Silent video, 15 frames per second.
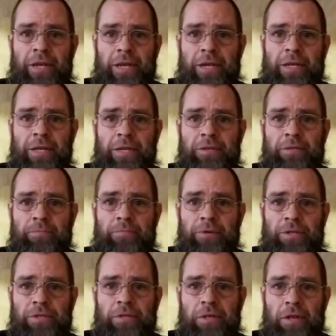is pretty
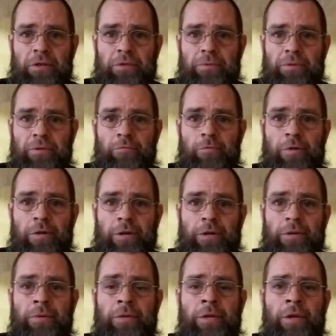soluble in water.
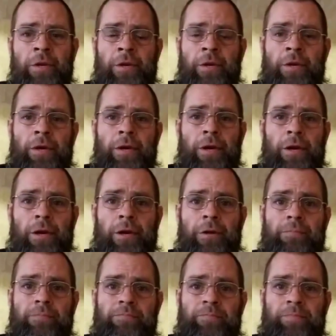Um,
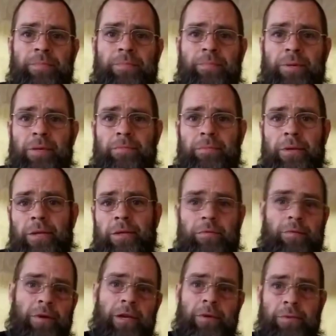but anyway, I
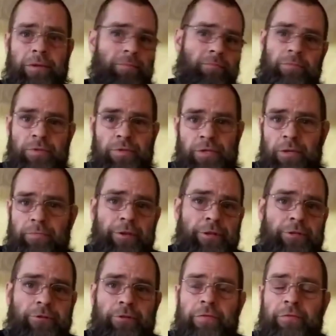mean, you see a picture
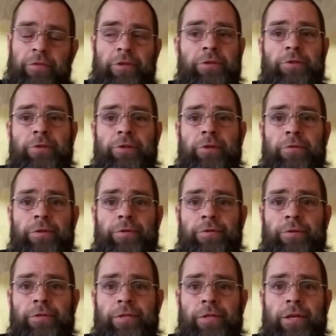of it, you know what it looks
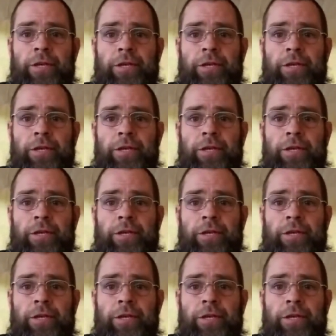like.